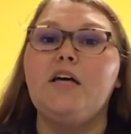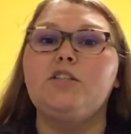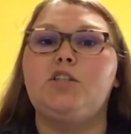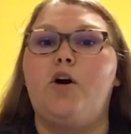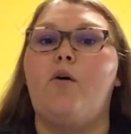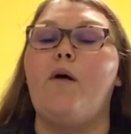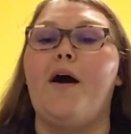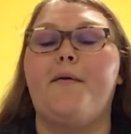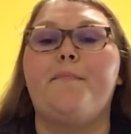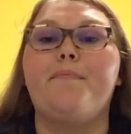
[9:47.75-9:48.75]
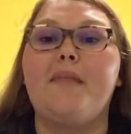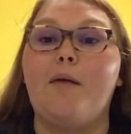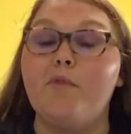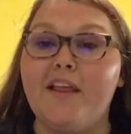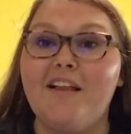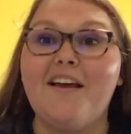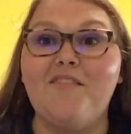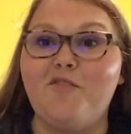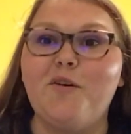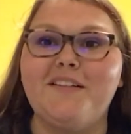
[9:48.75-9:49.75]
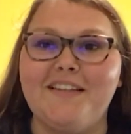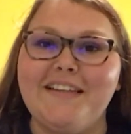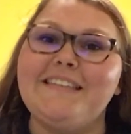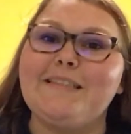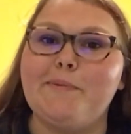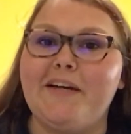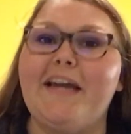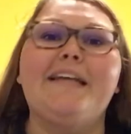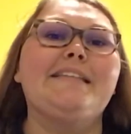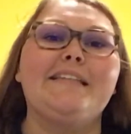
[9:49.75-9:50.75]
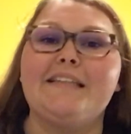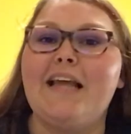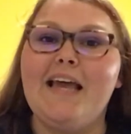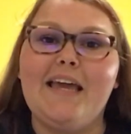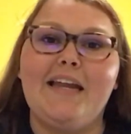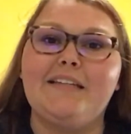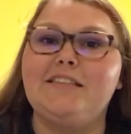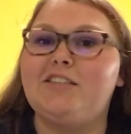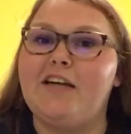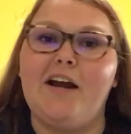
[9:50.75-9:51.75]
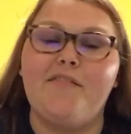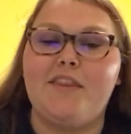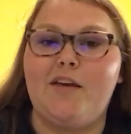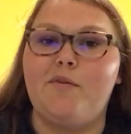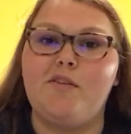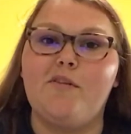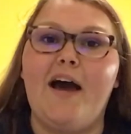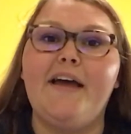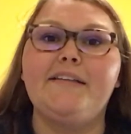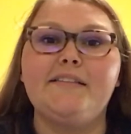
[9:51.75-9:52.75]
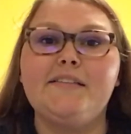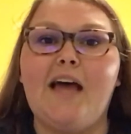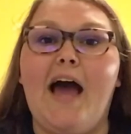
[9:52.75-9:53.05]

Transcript: So I'm really looking forward to this experience and getting to share everything with you guys.